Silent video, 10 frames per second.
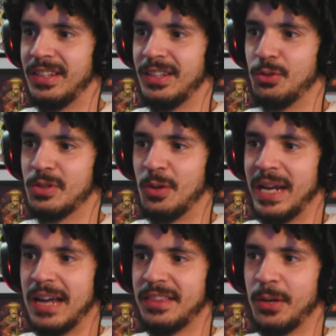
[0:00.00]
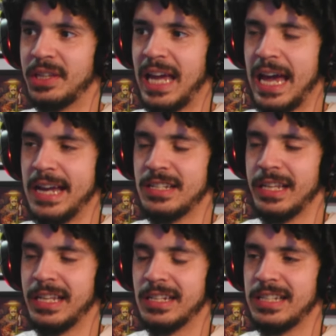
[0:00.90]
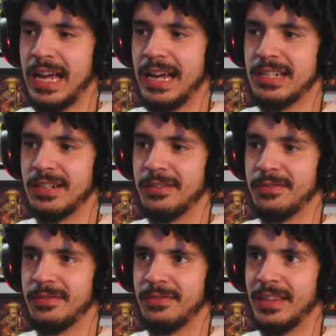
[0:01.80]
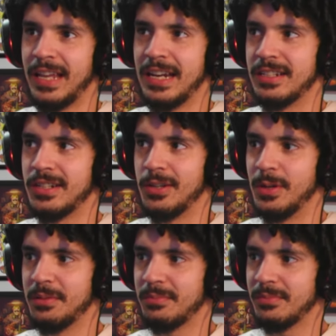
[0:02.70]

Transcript: You was gonna be out there with the hash-slinging slasher if they didn't show up.